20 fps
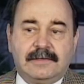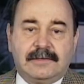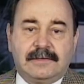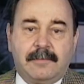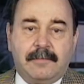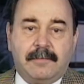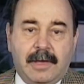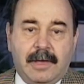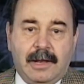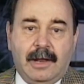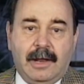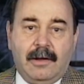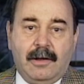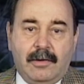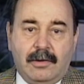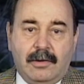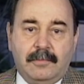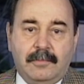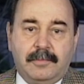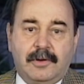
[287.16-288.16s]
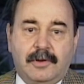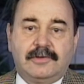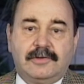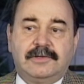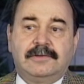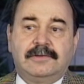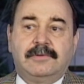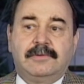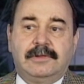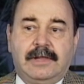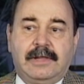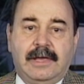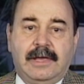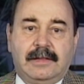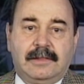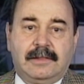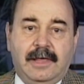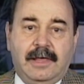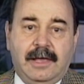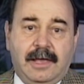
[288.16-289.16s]
is a very long process, will take
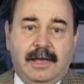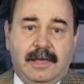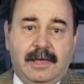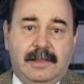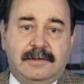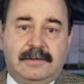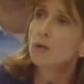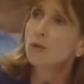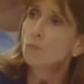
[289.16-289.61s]
decades.